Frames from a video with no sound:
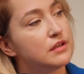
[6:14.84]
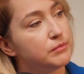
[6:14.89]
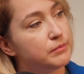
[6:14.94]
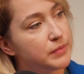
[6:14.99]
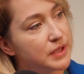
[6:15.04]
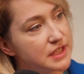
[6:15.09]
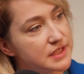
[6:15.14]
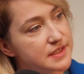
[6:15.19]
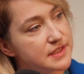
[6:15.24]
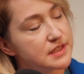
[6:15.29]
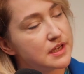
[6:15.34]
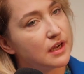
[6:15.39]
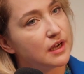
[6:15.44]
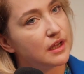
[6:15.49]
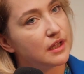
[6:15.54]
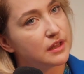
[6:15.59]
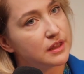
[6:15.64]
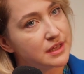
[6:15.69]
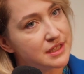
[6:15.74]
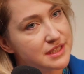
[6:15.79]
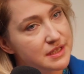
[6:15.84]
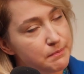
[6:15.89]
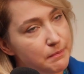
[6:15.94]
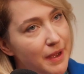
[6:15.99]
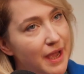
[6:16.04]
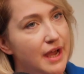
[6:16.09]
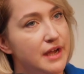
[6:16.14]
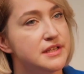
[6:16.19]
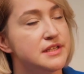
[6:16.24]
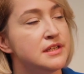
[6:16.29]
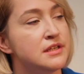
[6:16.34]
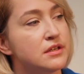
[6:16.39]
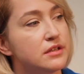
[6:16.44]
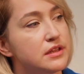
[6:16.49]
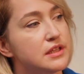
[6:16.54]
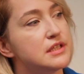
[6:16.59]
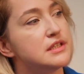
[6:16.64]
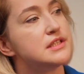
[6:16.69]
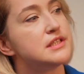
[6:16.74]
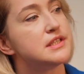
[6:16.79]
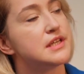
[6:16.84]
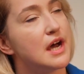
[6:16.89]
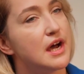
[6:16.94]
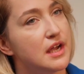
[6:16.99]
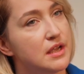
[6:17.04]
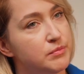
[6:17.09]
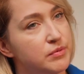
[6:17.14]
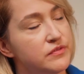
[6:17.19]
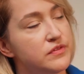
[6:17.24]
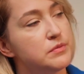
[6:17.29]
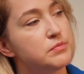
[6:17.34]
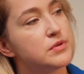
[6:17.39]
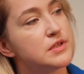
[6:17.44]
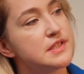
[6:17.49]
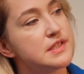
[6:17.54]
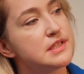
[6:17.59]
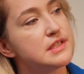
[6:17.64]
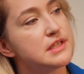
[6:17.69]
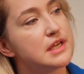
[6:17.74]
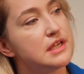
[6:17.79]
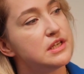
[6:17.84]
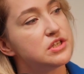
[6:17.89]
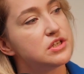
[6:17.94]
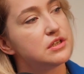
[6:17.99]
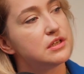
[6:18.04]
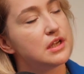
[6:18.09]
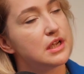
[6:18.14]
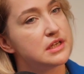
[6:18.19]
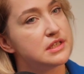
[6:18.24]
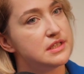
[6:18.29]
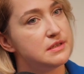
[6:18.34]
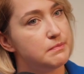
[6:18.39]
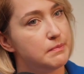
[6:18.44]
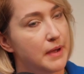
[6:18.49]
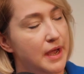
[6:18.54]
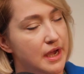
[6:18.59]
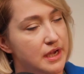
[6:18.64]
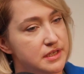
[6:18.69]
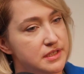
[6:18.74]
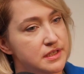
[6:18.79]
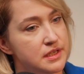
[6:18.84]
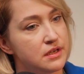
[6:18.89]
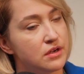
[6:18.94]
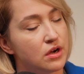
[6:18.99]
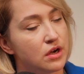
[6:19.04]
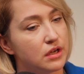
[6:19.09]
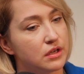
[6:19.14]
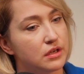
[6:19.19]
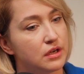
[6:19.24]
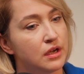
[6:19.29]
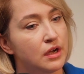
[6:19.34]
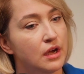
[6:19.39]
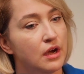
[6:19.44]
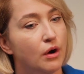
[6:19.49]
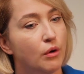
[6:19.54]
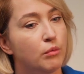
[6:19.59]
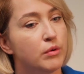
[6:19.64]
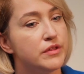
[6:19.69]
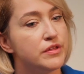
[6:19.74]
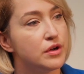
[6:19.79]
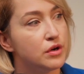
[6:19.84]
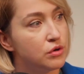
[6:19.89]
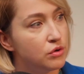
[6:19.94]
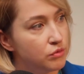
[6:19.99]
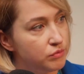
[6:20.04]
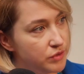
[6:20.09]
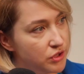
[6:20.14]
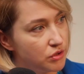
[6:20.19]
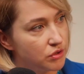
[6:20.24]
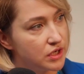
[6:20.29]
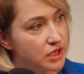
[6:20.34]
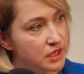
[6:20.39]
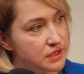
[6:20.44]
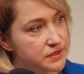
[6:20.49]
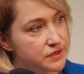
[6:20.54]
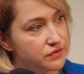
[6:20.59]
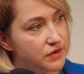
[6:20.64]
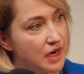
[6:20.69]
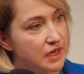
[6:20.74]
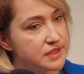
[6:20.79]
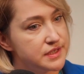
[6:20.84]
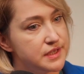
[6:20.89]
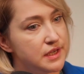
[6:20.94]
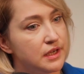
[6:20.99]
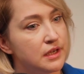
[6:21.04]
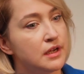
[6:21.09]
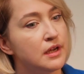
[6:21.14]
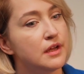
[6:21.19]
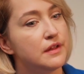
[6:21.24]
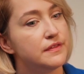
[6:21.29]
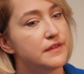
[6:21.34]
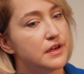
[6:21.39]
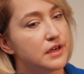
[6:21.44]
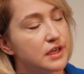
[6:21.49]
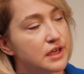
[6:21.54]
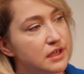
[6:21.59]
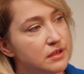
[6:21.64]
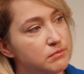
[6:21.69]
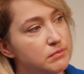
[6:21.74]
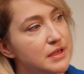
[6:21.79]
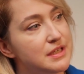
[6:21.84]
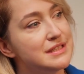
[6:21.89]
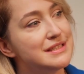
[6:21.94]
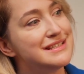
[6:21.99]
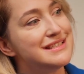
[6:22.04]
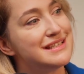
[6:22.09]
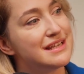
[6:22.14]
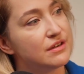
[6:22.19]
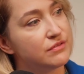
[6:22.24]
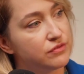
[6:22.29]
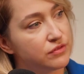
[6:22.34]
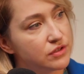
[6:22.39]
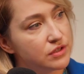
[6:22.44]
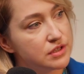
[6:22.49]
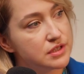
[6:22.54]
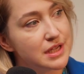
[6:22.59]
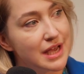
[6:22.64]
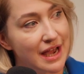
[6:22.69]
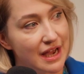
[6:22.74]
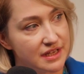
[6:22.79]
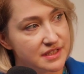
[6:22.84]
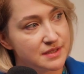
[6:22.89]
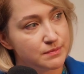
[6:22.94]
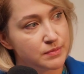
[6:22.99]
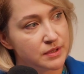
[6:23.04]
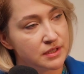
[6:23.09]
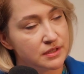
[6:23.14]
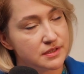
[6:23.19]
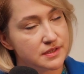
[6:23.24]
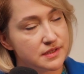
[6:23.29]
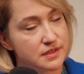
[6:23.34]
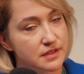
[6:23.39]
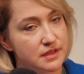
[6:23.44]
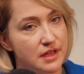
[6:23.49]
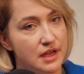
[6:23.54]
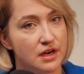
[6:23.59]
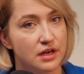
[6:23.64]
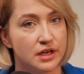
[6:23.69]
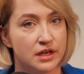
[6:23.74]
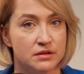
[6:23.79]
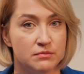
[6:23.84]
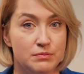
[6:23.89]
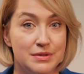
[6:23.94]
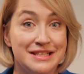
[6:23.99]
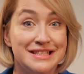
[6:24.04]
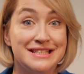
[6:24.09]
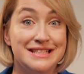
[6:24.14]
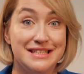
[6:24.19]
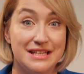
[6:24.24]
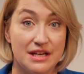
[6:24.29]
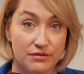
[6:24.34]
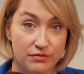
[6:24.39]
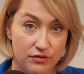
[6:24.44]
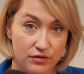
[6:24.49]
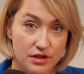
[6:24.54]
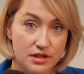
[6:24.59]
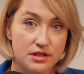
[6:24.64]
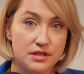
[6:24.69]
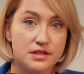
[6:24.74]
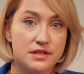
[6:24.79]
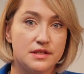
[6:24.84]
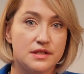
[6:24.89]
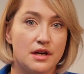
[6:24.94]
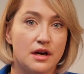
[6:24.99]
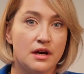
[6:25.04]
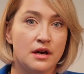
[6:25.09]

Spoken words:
because depending on the type of the presentation and depending on with whom you are interacting, there can be different aspects, and there can be different